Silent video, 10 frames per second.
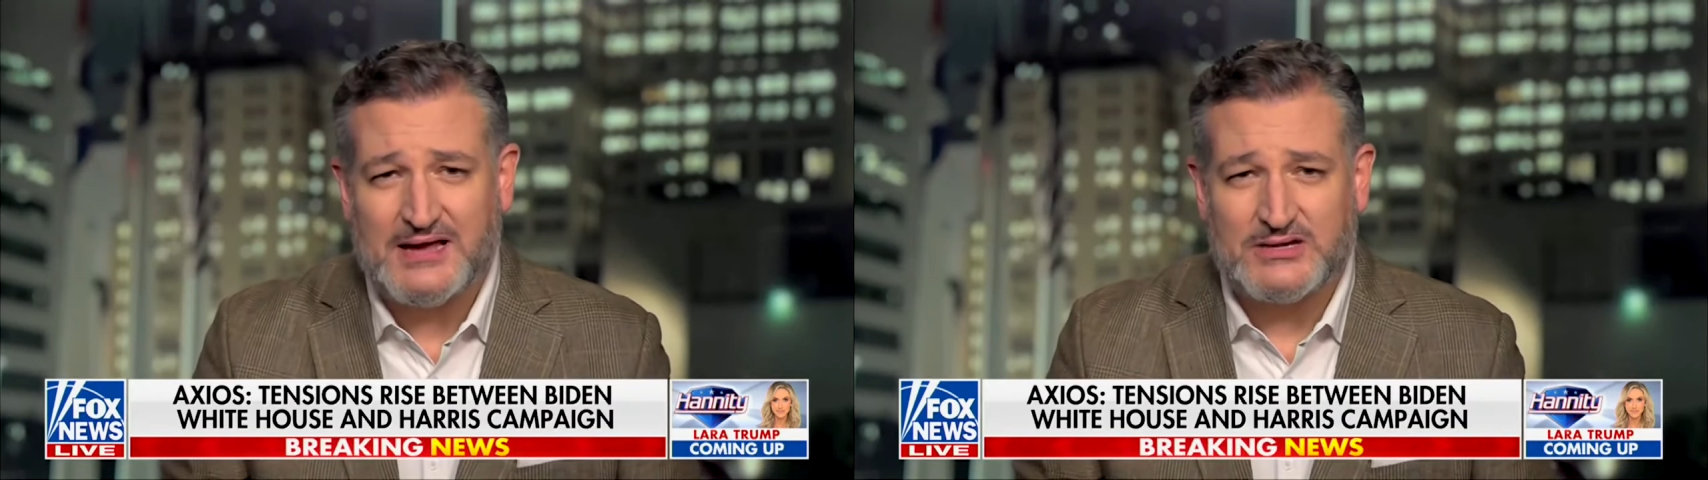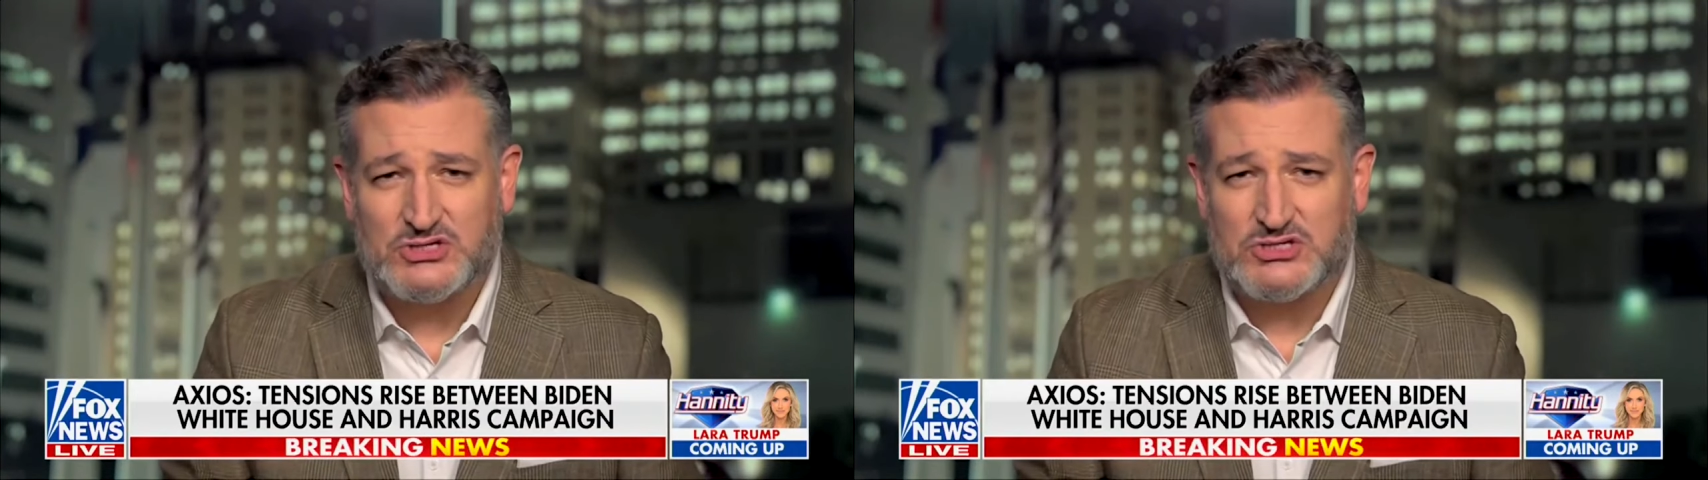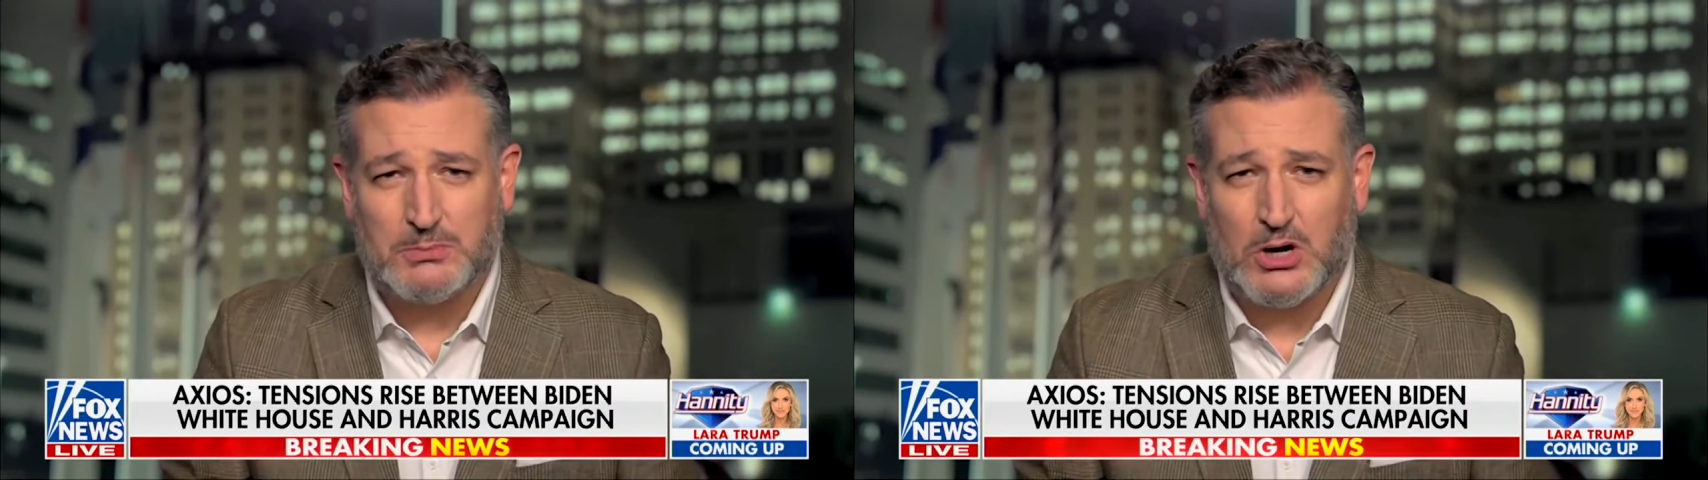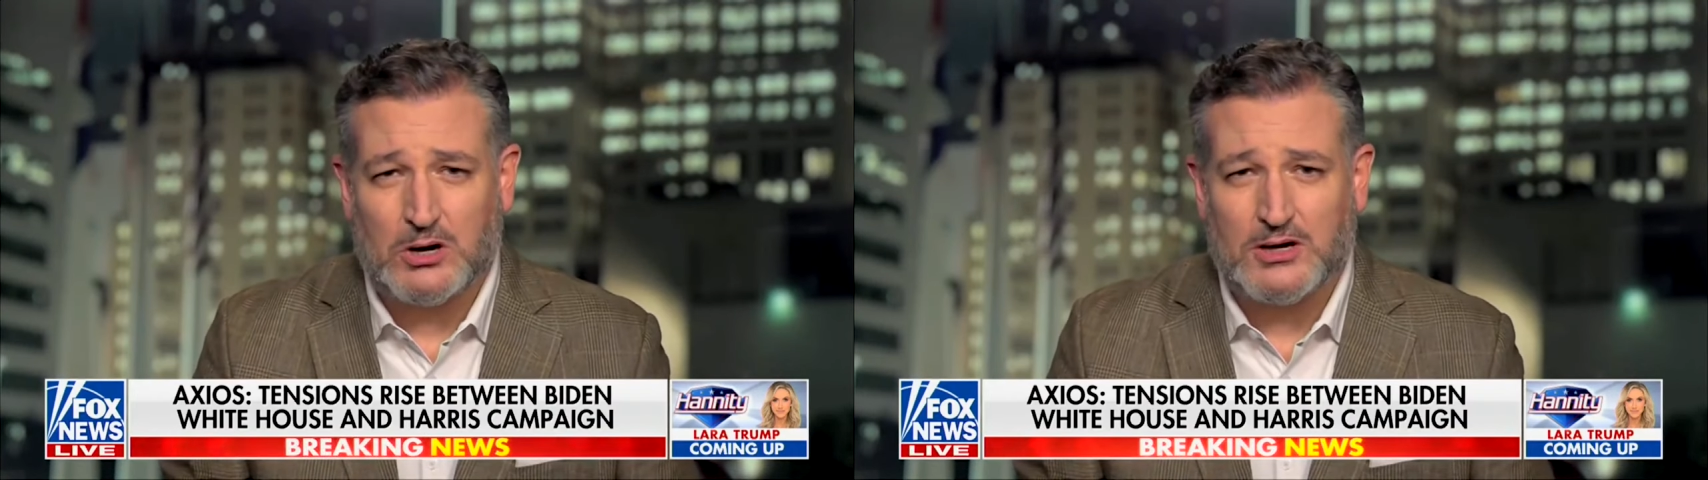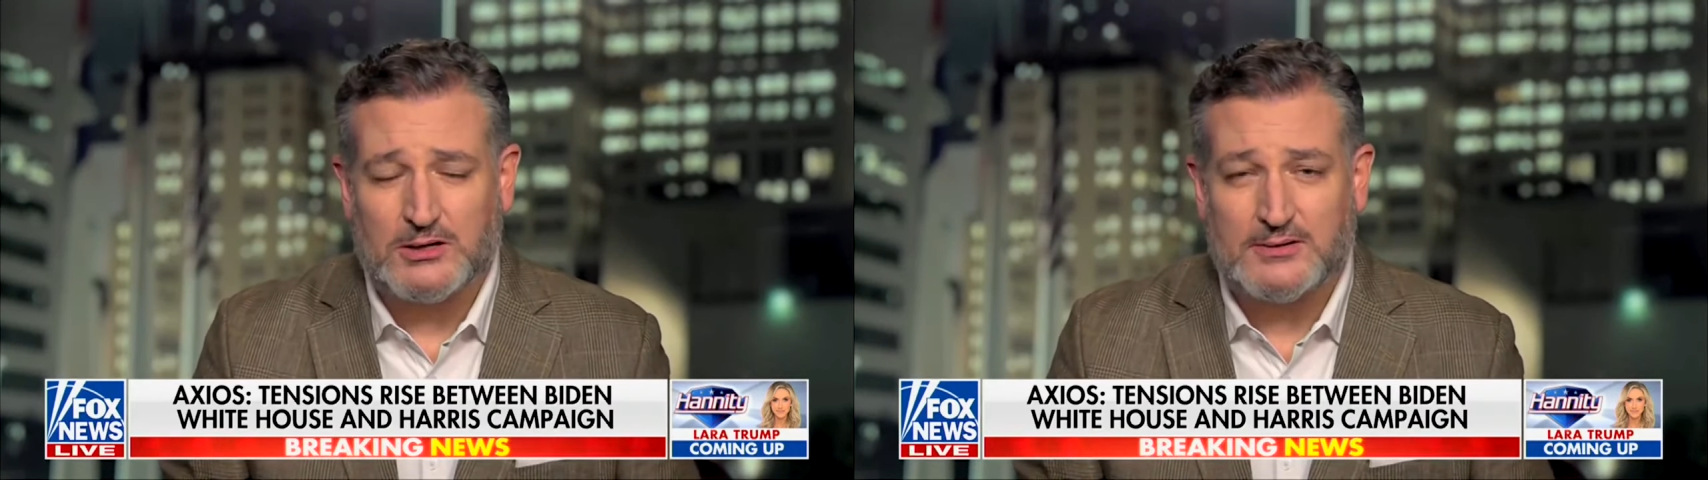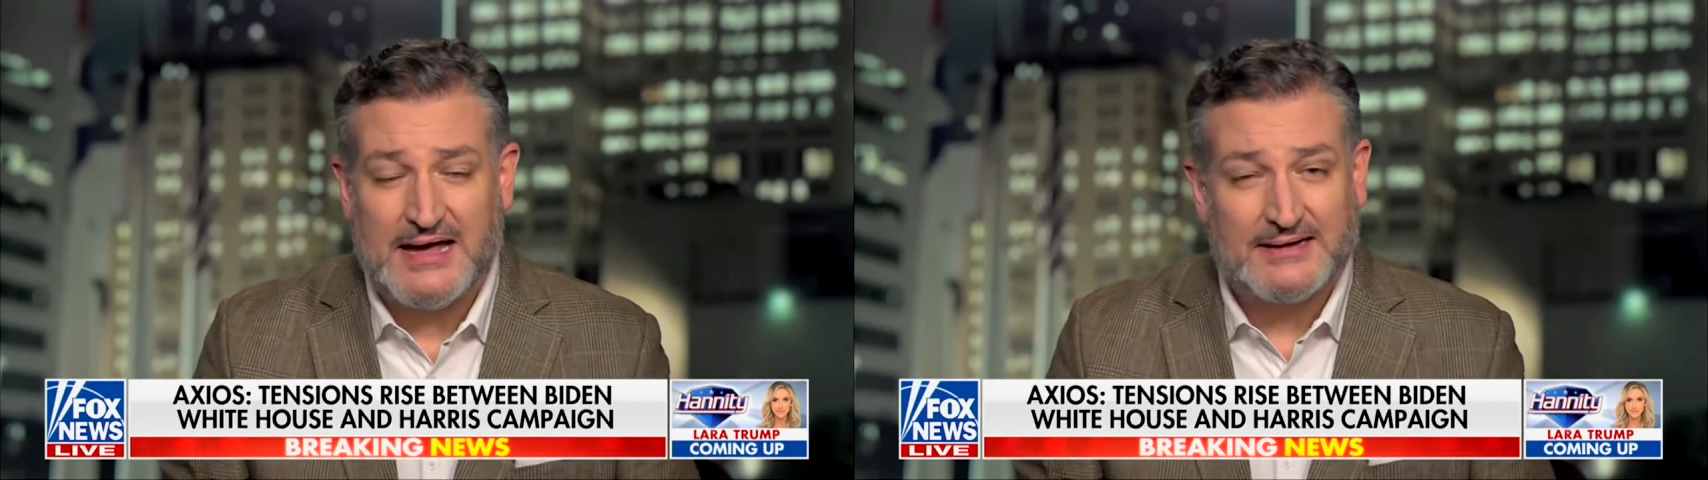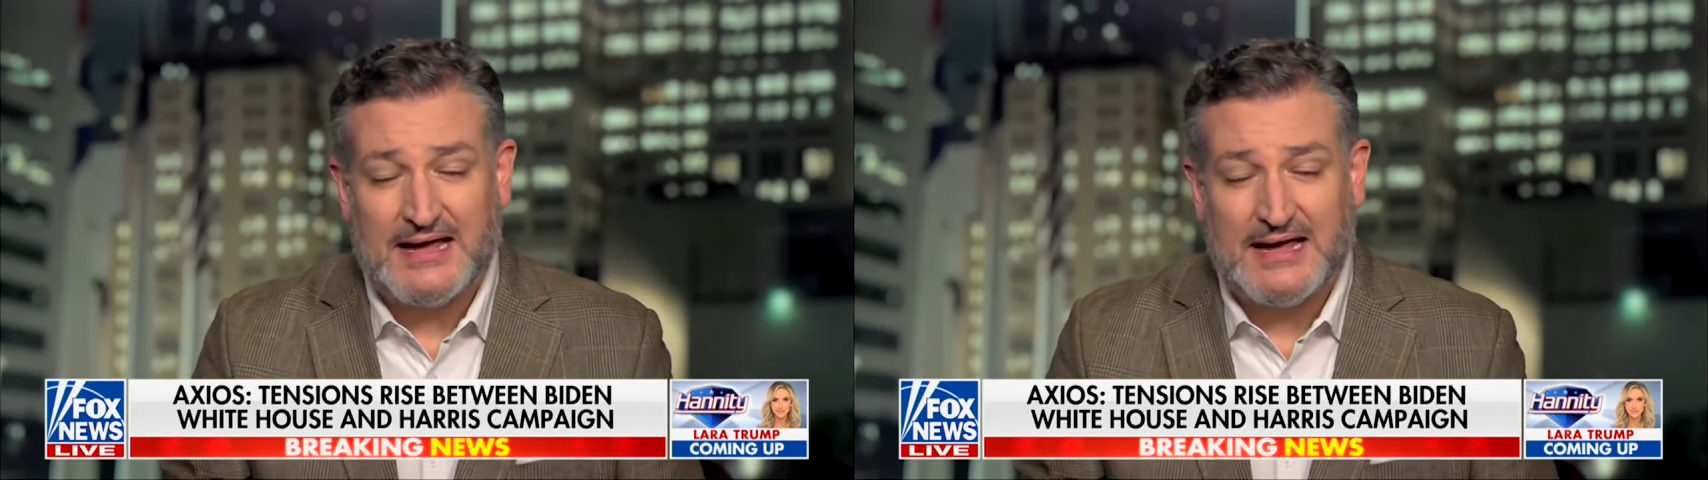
is tomorrow, and,